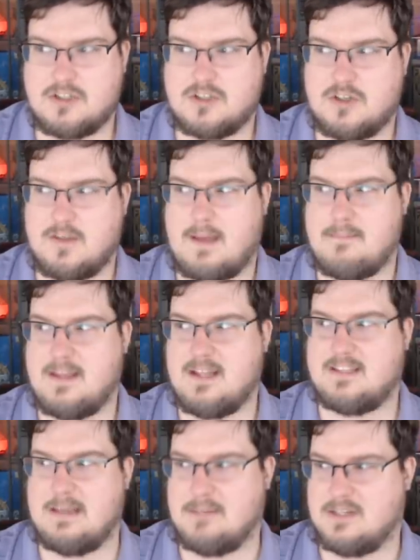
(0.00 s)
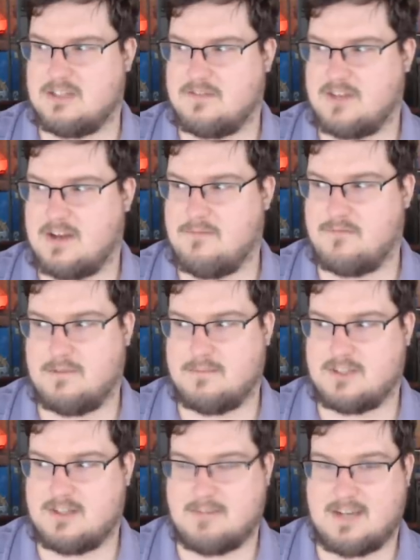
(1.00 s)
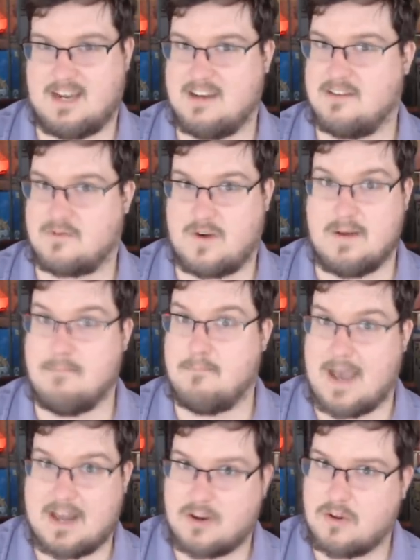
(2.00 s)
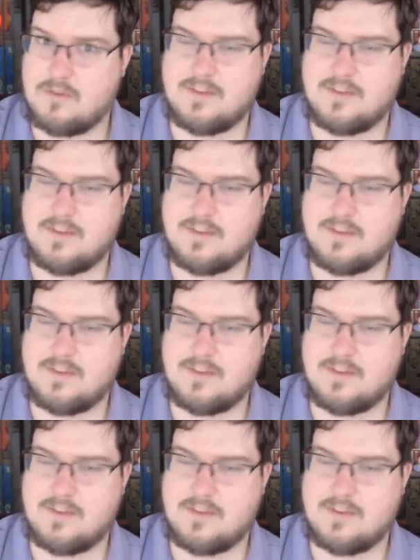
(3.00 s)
so that means they must have come from some kind of great battle